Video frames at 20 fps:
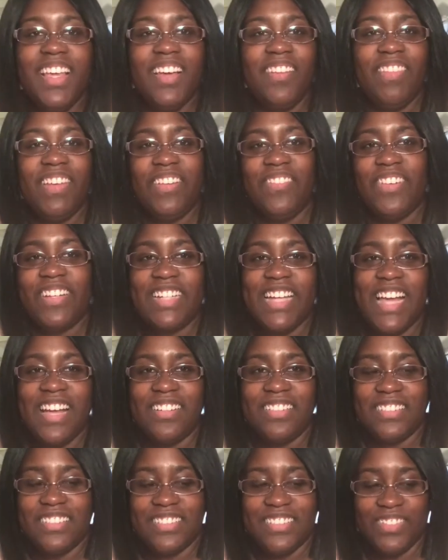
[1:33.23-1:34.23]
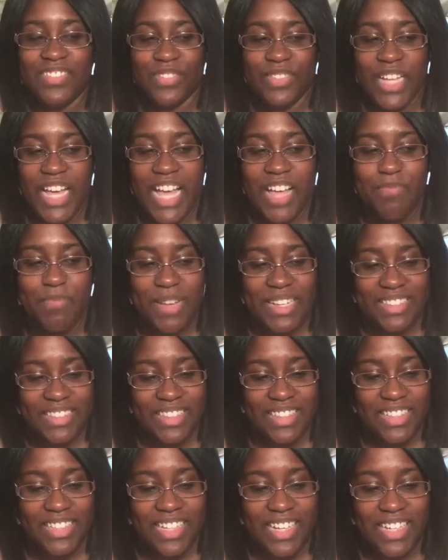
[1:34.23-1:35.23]
we went out. I met
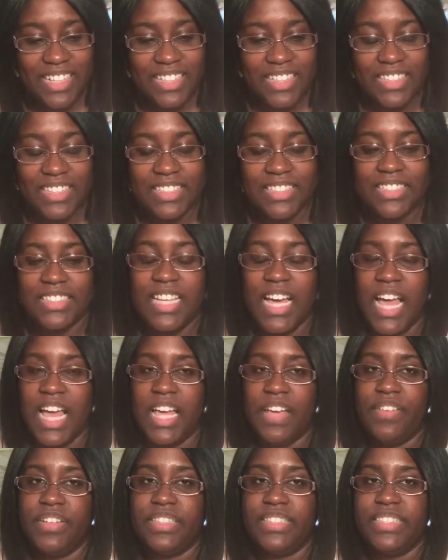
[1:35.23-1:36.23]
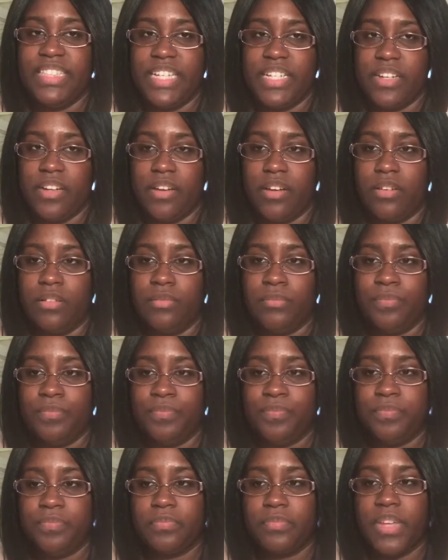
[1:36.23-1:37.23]
the uh, this guy for dinner,
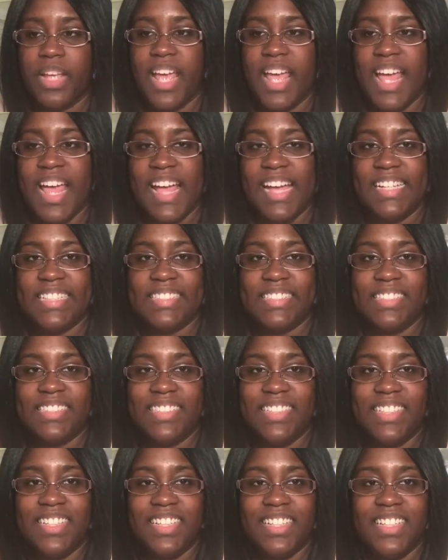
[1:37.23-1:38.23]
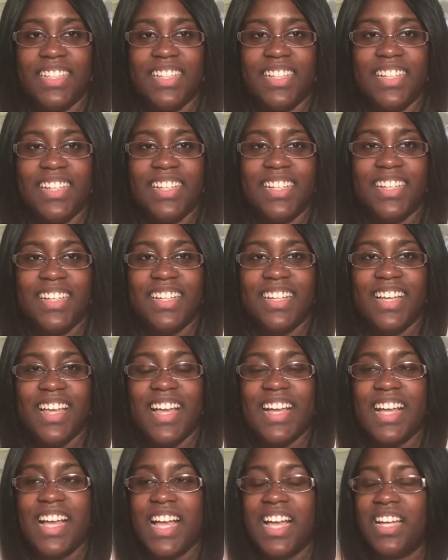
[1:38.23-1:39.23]
and
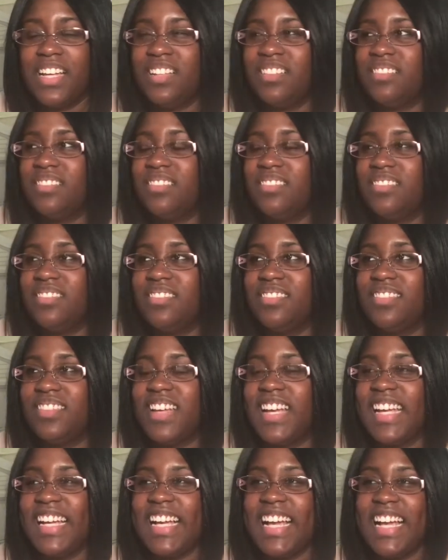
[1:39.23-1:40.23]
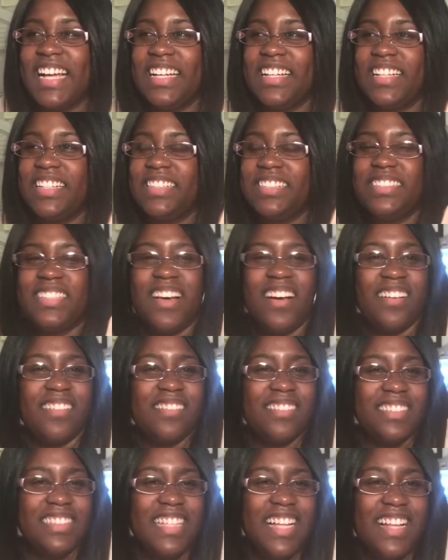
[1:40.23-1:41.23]
I got, I got
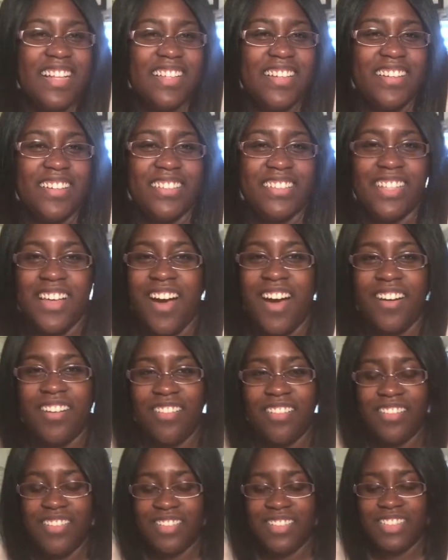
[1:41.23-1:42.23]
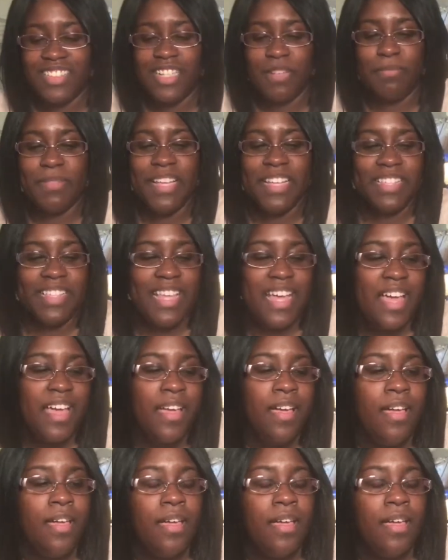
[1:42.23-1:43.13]
taco salad or tacos, something like that.